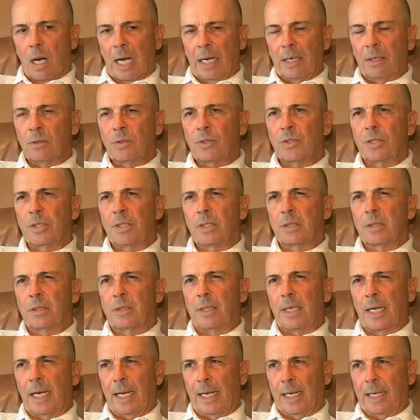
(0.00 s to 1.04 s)
I don't see a
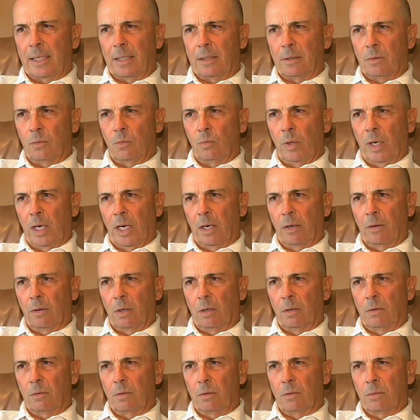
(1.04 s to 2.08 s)
day
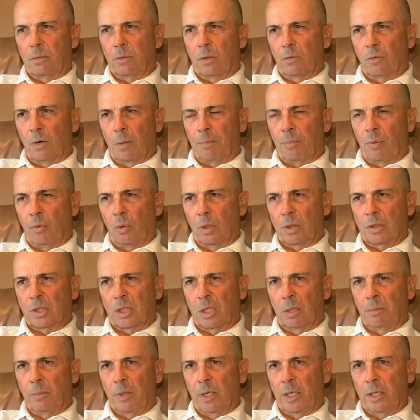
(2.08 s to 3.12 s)
where uh, the reports
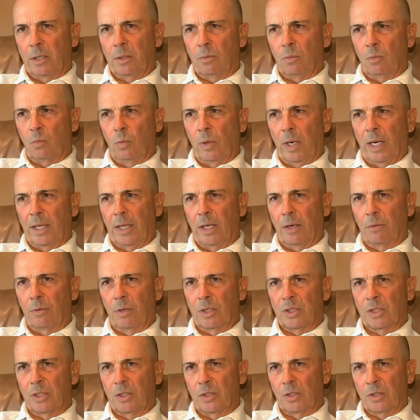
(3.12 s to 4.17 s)
come in where there
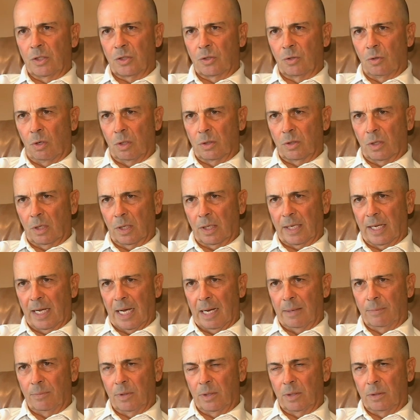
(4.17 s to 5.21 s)
isn't an assault on a
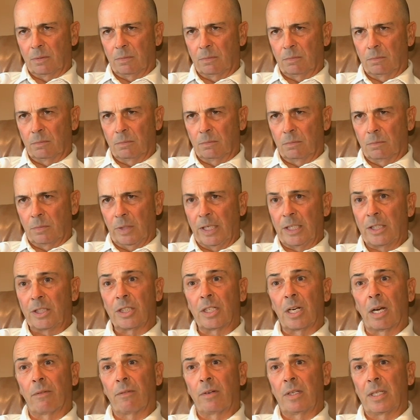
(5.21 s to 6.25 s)
captain
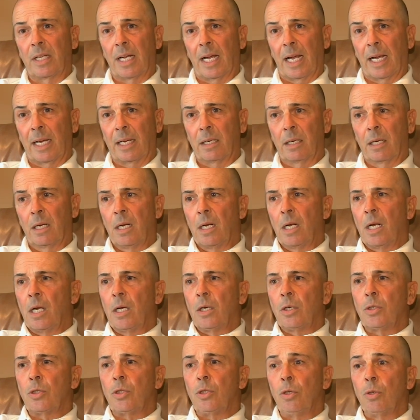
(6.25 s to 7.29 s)
each and every day,
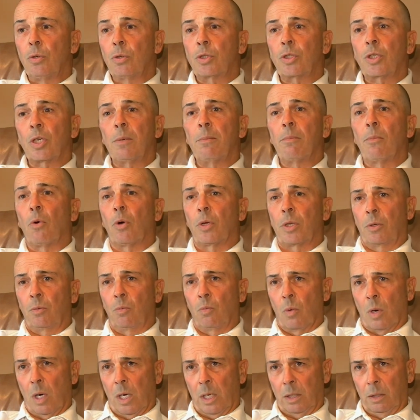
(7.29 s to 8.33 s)
usually more
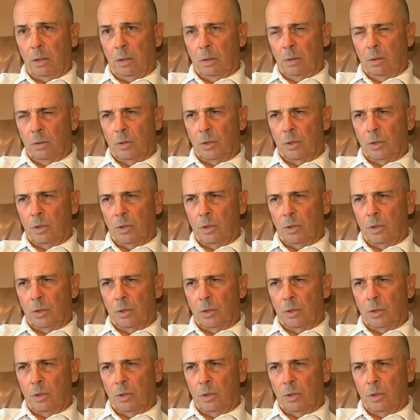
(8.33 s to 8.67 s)
than one.